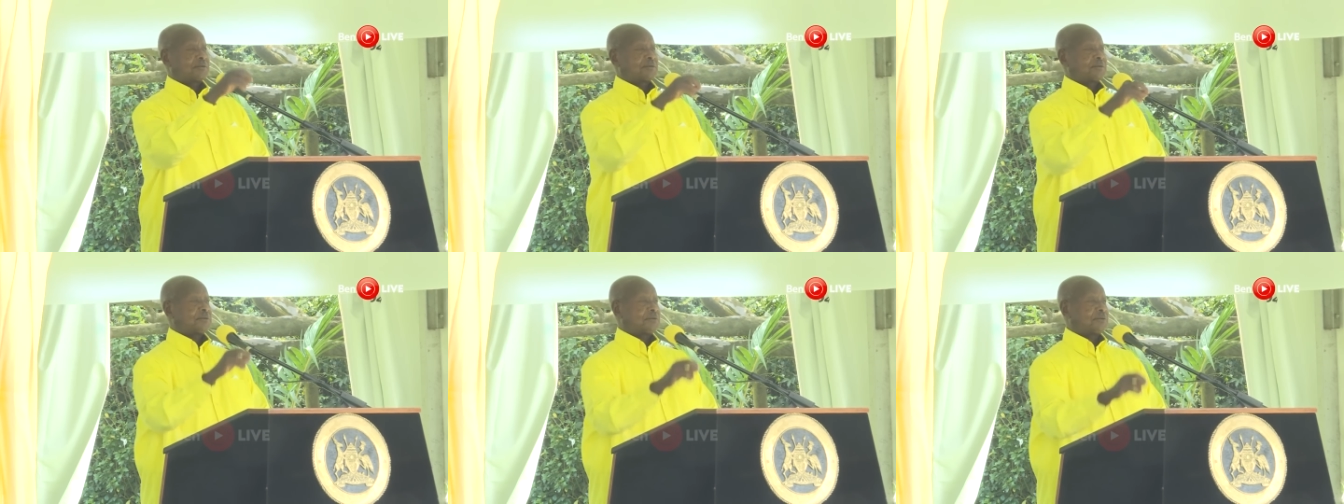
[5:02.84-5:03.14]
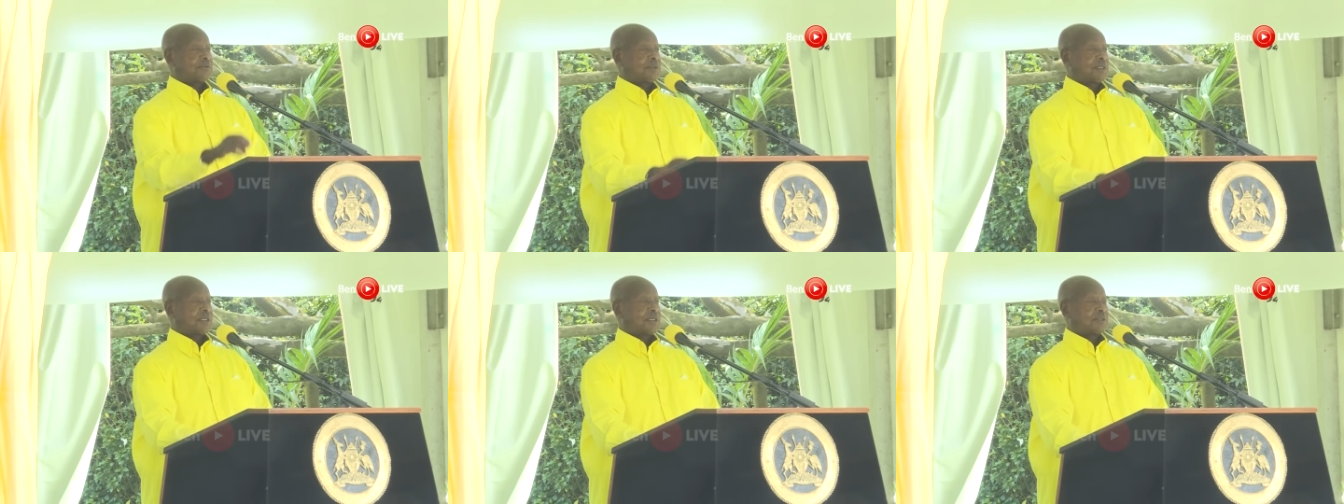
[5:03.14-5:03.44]

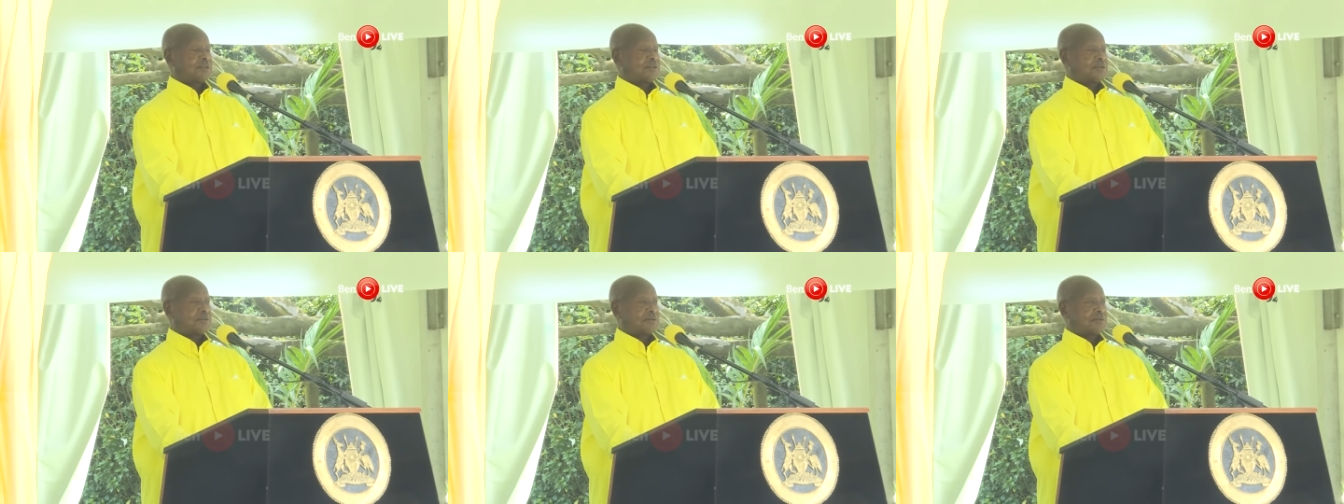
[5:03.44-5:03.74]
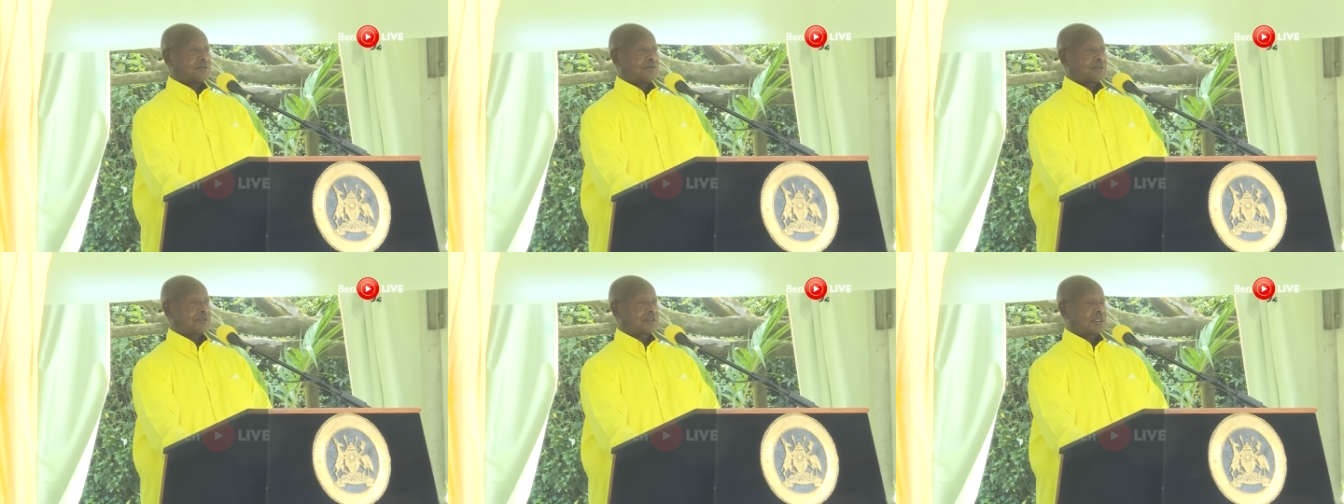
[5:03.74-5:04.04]
who were
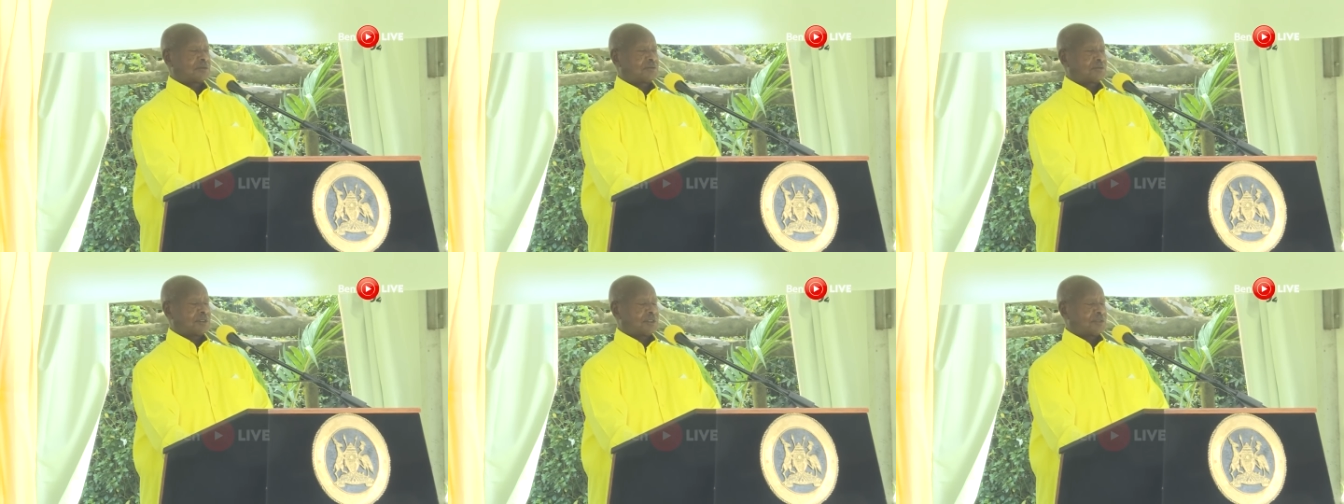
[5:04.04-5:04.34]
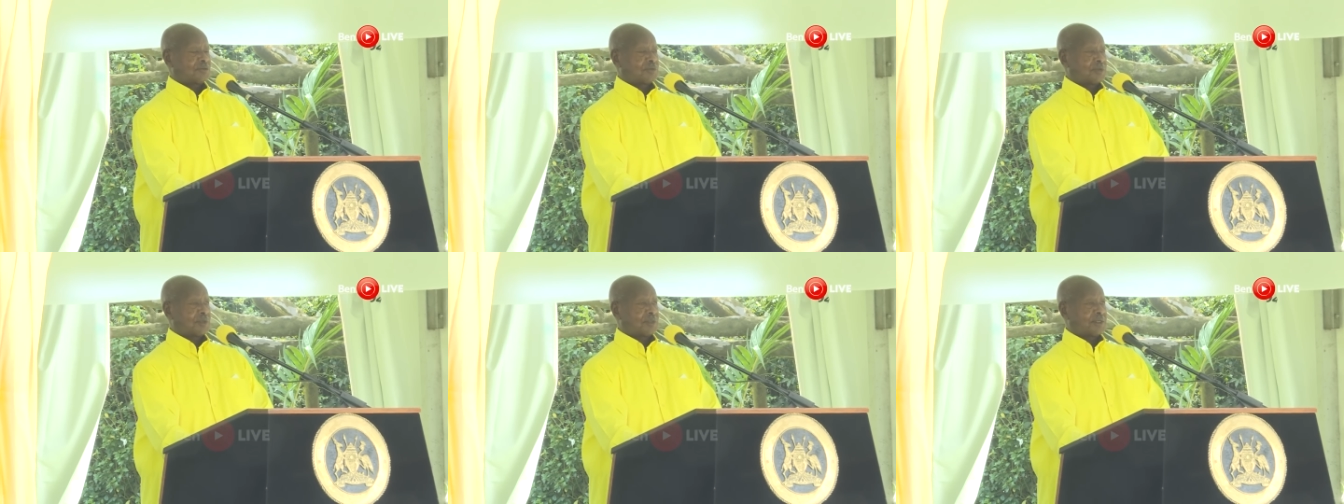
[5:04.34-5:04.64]
not
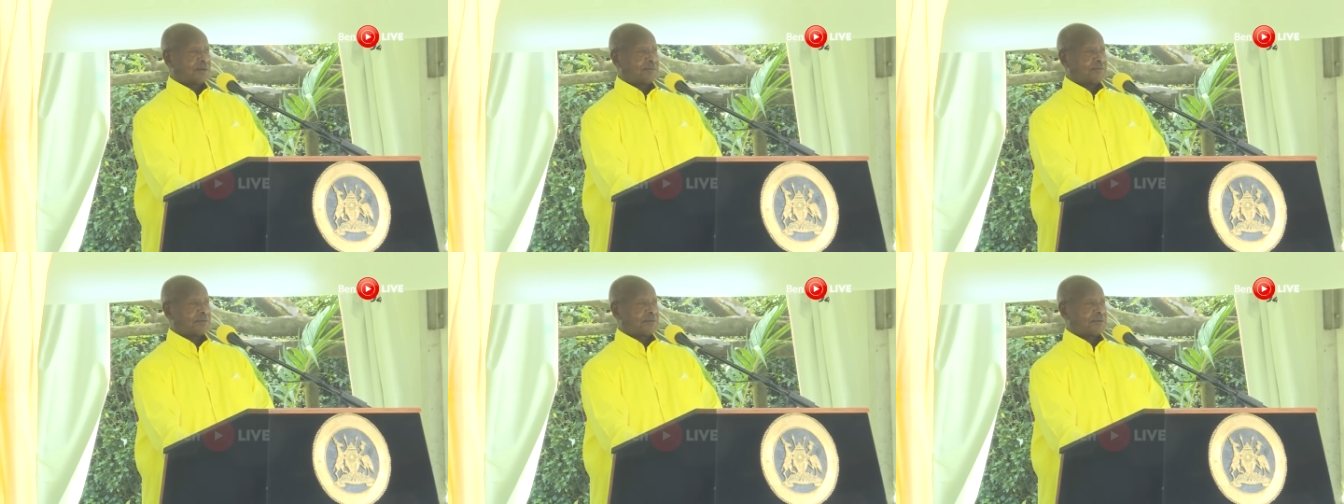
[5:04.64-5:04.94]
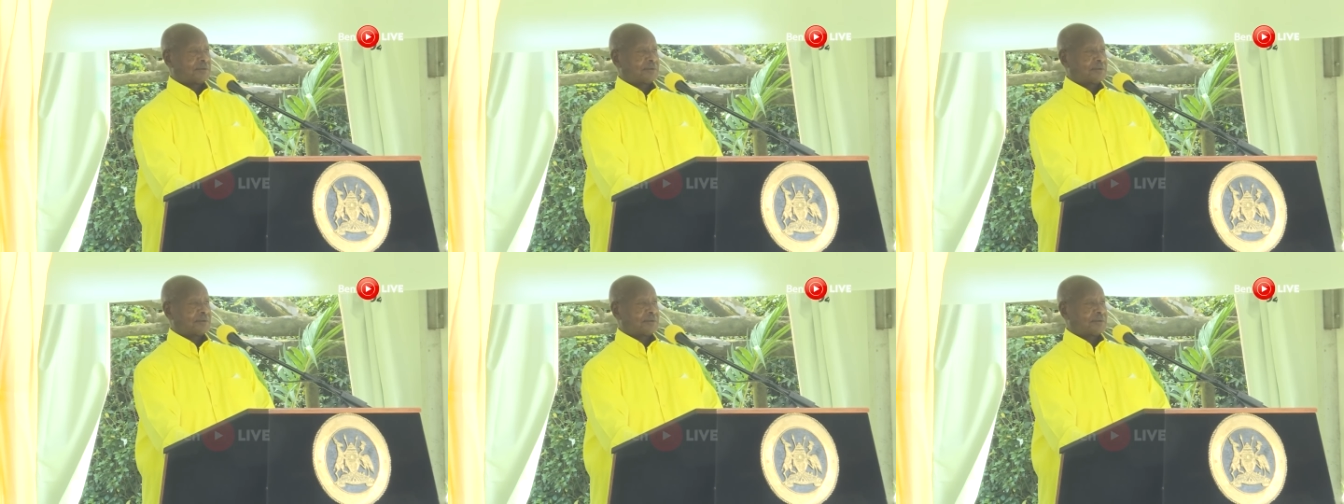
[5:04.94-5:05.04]
agreeing with them.